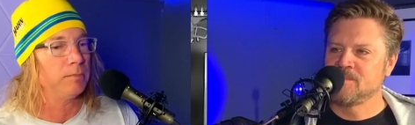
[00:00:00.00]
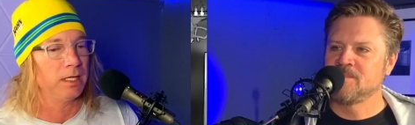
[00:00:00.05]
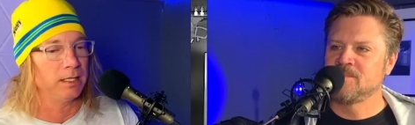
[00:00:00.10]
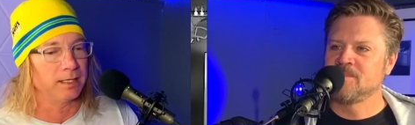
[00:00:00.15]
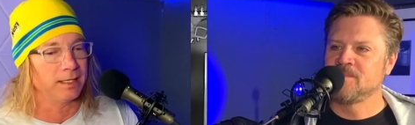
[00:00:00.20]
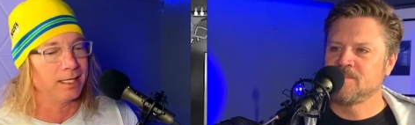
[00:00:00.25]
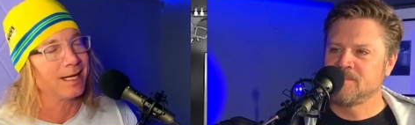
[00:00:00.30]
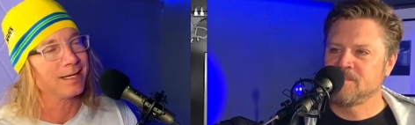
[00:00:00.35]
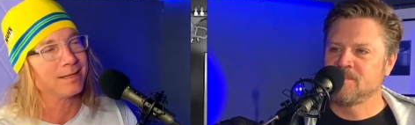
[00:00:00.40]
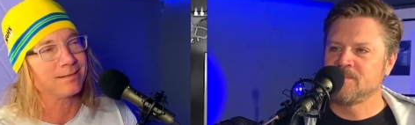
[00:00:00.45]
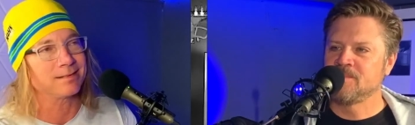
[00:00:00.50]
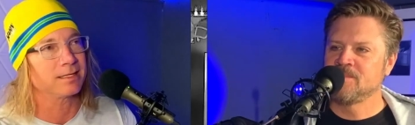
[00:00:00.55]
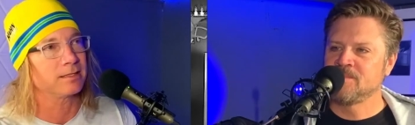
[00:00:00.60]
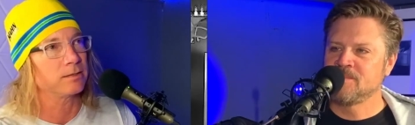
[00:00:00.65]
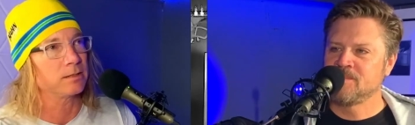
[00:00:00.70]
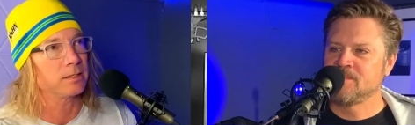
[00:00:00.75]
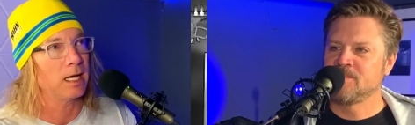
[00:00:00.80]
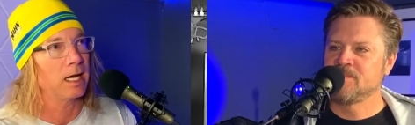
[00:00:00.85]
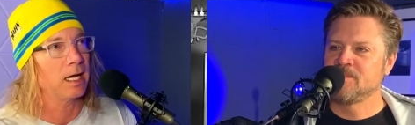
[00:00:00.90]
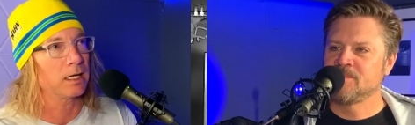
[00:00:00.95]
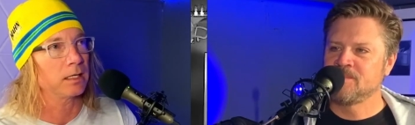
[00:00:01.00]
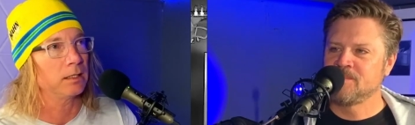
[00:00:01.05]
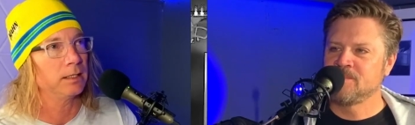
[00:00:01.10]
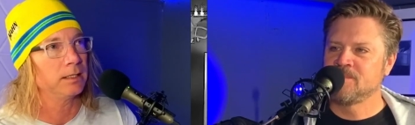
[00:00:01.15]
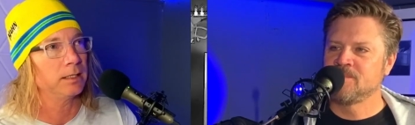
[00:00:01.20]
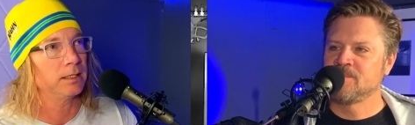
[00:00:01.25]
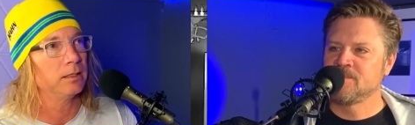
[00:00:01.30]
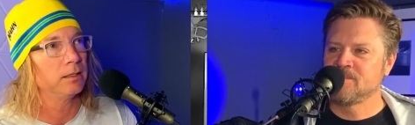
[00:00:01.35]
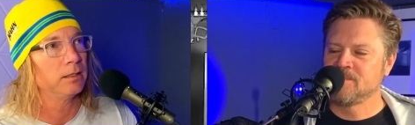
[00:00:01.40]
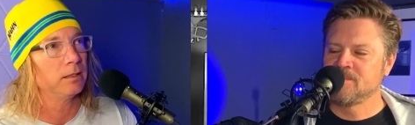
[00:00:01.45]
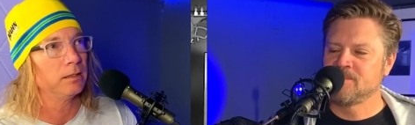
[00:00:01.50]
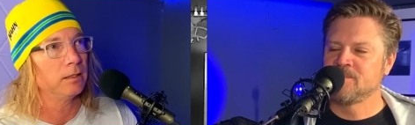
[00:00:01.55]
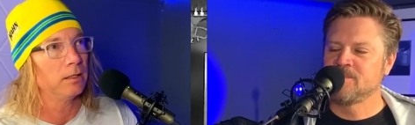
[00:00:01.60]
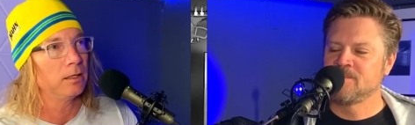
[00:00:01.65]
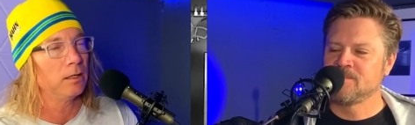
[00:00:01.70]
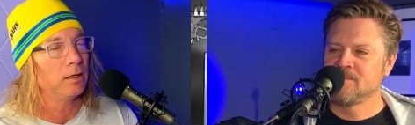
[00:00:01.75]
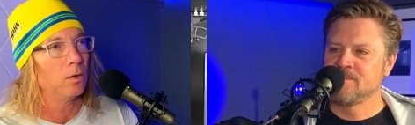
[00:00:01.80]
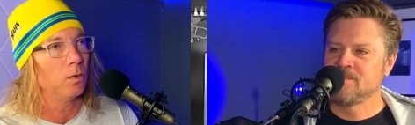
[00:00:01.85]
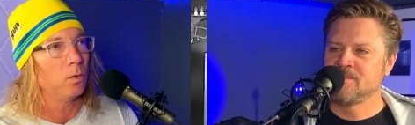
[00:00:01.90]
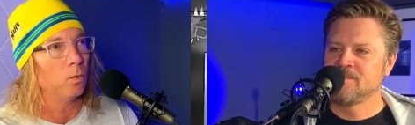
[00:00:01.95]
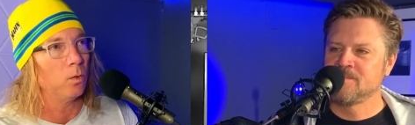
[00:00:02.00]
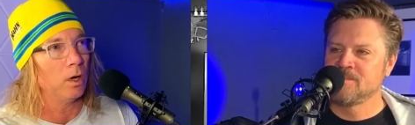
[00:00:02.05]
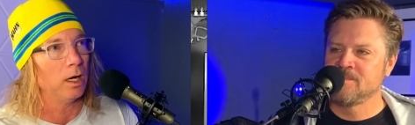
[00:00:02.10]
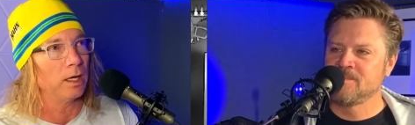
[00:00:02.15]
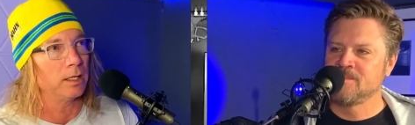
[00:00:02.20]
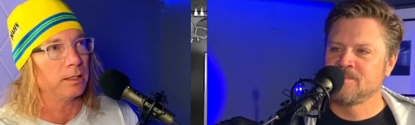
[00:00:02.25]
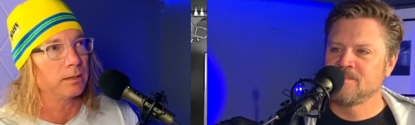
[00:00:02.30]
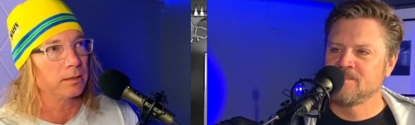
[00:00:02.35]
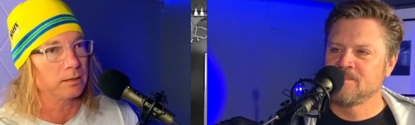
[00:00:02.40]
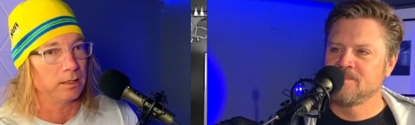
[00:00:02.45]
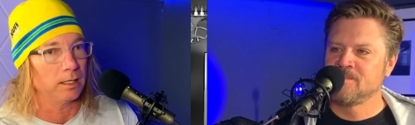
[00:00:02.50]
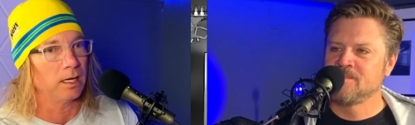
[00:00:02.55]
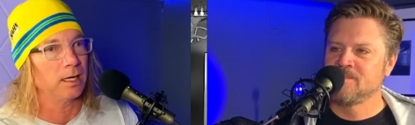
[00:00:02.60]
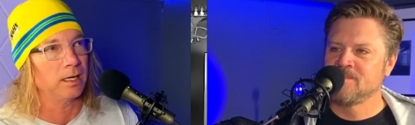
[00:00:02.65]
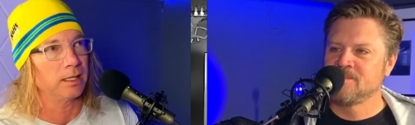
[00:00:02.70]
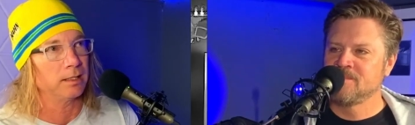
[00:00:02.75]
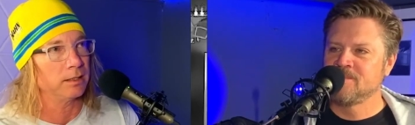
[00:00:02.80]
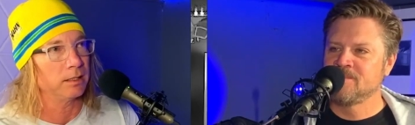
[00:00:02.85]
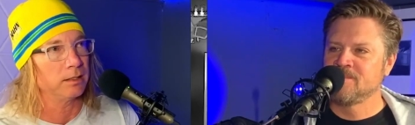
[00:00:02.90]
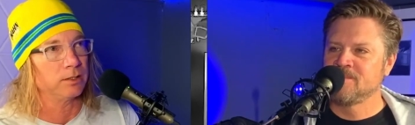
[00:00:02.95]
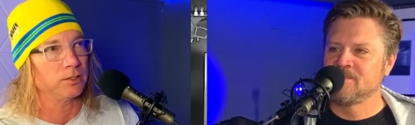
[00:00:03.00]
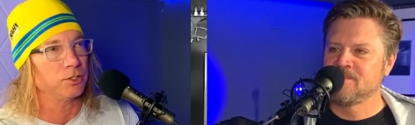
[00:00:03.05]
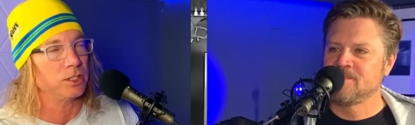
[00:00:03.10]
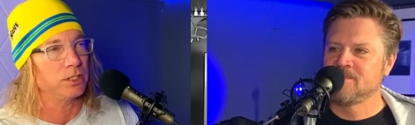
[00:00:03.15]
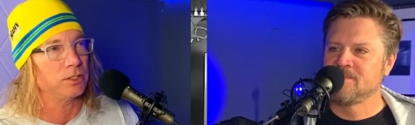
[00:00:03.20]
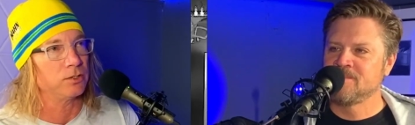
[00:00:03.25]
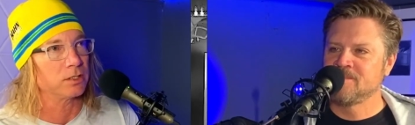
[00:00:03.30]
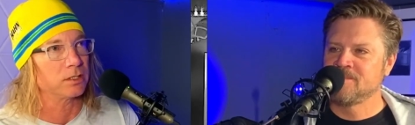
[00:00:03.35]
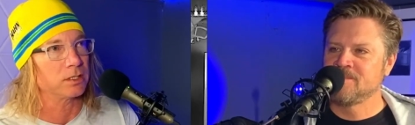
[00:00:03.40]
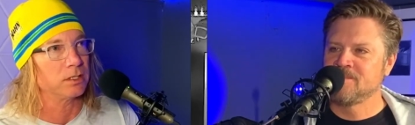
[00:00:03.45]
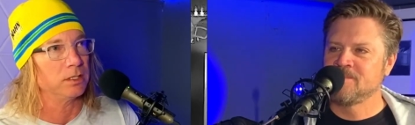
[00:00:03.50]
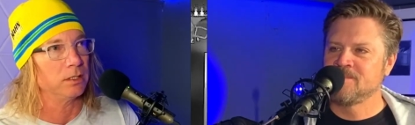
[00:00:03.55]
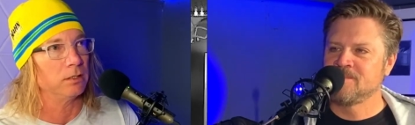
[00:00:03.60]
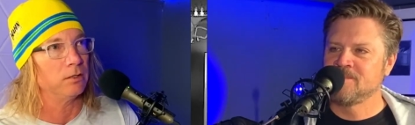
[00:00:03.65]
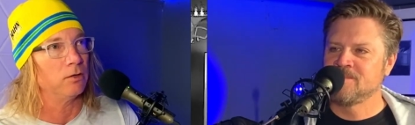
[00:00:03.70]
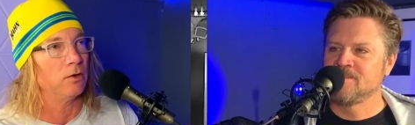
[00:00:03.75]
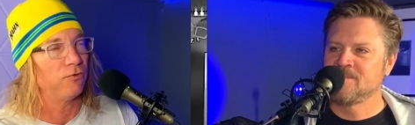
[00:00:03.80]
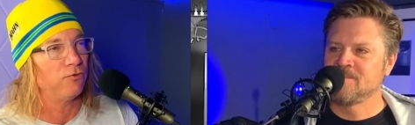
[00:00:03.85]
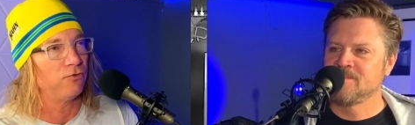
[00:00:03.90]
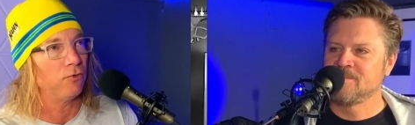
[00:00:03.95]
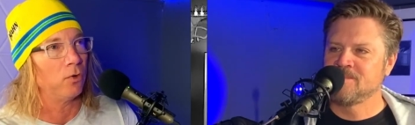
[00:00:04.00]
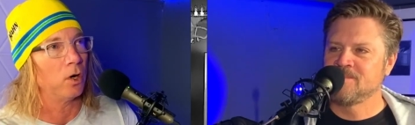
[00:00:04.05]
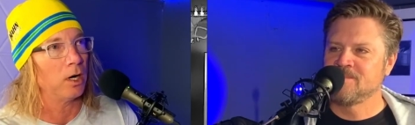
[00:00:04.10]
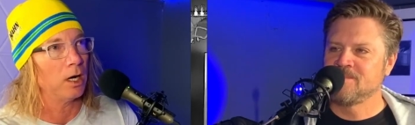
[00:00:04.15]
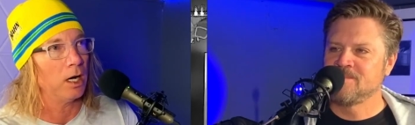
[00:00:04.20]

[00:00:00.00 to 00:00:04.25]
Speaker 1: And that is exactly what God and Jesus did for